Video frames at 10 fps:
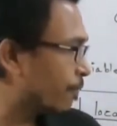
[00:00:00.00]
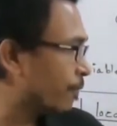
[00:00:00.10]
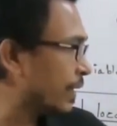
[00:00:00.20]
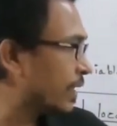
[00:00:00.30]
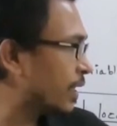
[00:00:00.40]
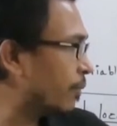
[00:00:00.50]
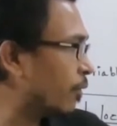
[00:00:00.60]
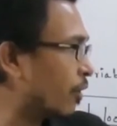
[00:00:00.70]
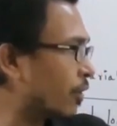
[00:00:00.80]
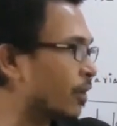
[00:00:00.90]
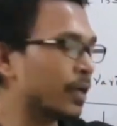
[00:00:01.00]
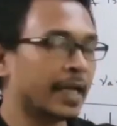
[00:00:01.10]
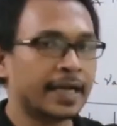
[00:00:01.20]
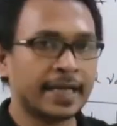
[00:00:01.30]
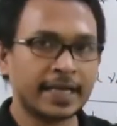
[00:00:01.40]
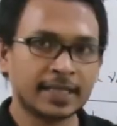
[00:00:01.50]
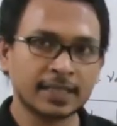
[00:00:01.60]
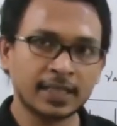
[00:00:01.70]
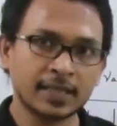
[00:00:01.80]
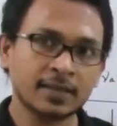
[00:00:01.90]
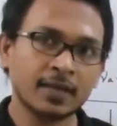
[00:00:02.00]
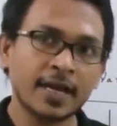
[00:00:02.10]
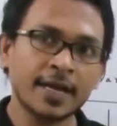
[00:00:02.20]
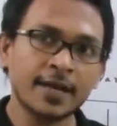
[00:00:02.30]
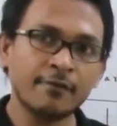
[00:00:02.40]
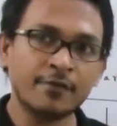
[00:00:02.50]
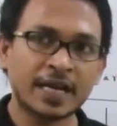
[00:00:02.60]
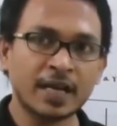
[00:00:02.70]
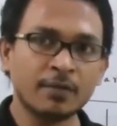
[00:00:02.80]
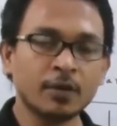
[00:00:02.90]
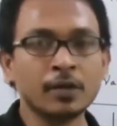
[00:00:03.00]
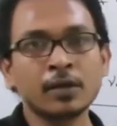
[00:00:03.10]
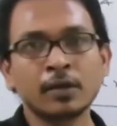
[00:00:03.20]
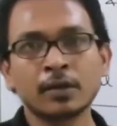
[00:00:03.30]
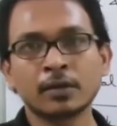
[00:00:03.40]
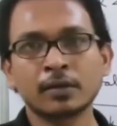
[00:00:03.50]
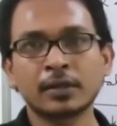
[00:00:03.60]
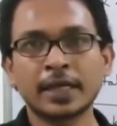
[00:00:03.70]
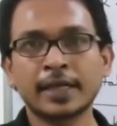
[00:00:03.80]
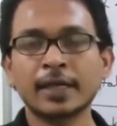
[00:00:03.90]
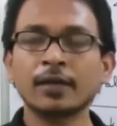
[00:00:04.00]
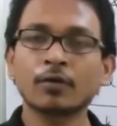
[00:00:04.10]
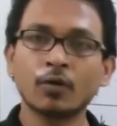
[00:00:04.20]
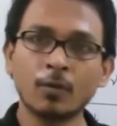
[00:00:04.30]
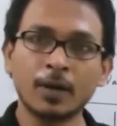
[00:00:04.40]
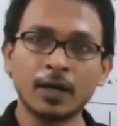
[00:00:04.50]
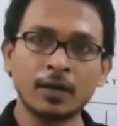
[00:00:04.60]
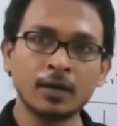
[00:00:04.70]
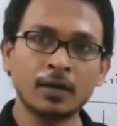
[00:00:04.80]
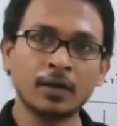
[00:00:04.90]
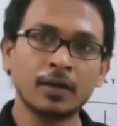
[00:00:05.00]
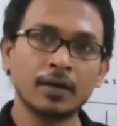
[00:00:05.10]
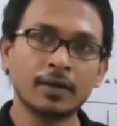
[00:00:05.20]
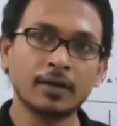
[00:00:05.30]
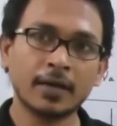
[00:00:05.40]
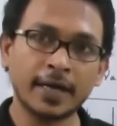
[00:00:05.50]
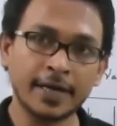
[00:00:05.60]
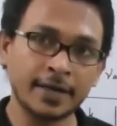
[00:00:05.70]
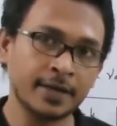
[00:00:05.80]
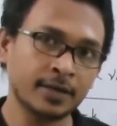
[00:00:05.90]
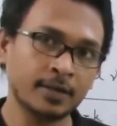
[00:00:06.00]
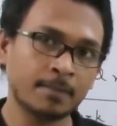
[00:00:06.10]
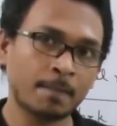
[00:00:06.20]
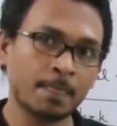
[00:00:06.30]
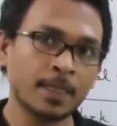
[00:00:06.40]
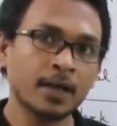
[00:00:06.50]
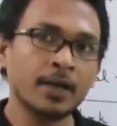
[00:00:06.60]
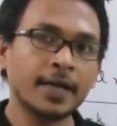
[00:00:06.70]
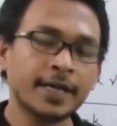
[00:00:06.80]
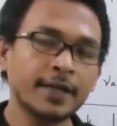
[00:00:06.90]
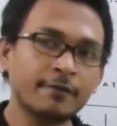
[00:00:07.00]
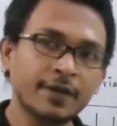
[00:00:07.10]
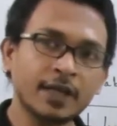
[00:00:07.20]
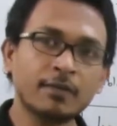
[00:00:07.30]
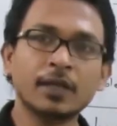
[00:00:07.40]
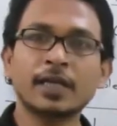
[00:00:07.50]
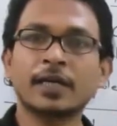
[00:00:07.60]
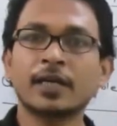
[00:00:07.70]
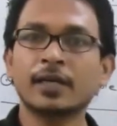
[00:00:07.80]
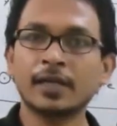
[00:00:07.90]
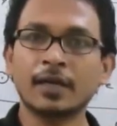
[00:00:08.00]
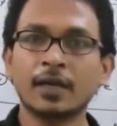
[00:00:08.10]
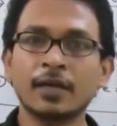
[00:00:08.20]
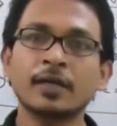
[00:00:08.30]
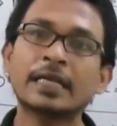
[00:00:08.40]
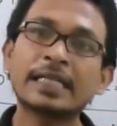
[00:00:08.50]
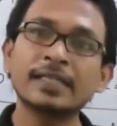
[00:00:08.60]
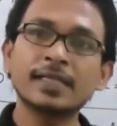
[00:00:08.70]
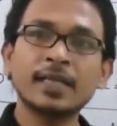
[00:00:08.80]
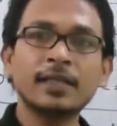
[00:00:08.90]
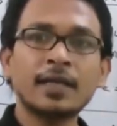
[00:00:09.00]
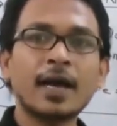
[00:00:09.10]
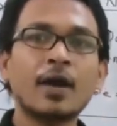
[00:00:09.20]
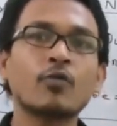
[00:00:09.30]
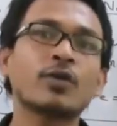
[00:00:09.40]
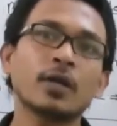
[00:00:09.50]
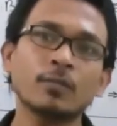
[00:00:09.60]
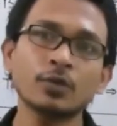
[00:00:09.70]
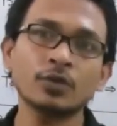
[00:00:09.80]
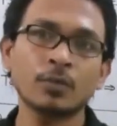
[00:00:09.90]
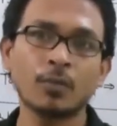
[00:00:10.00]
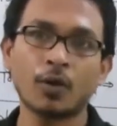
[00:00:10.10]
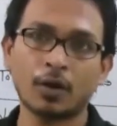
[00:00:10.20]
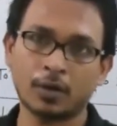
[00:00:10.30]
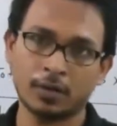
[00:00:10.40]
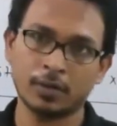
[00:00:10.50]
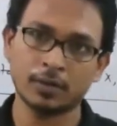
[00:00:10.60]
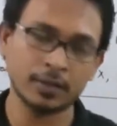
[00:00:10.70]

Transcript: B3 block can access any variable that are global and any variable that are declared inside the outermost block.